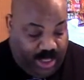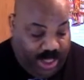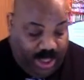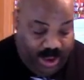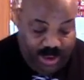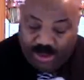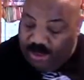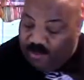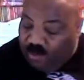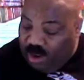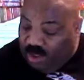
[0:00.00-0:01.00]
cut into this
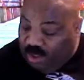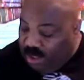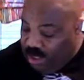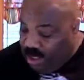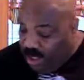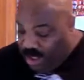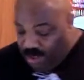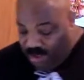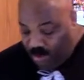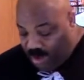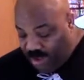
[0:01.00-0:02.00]
one and see
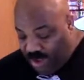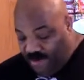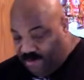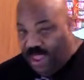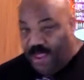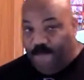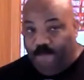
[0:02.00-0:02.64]
what it tastes like.